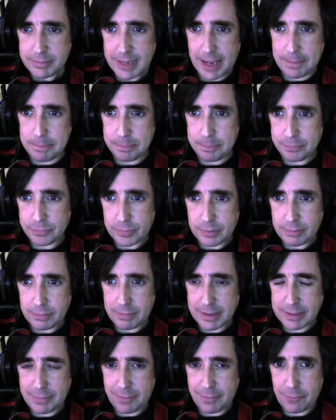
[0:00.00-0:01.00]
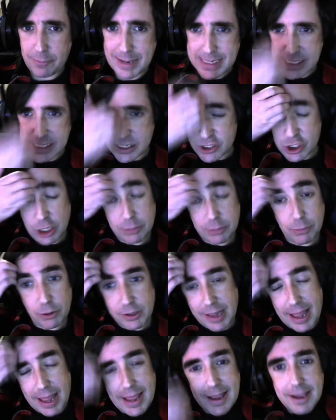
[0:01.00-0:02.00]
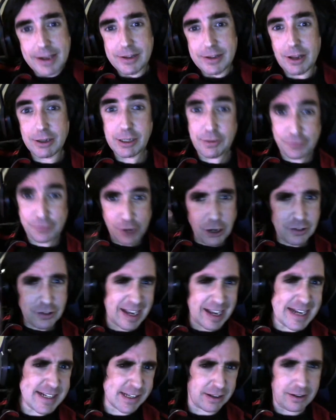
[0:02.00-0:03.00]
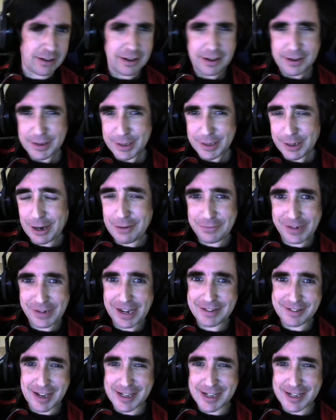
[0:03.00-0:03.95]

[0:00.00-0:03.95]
Yep. Made a bit of a mess of the joke book there. No, you forgot Denzel. Can't forget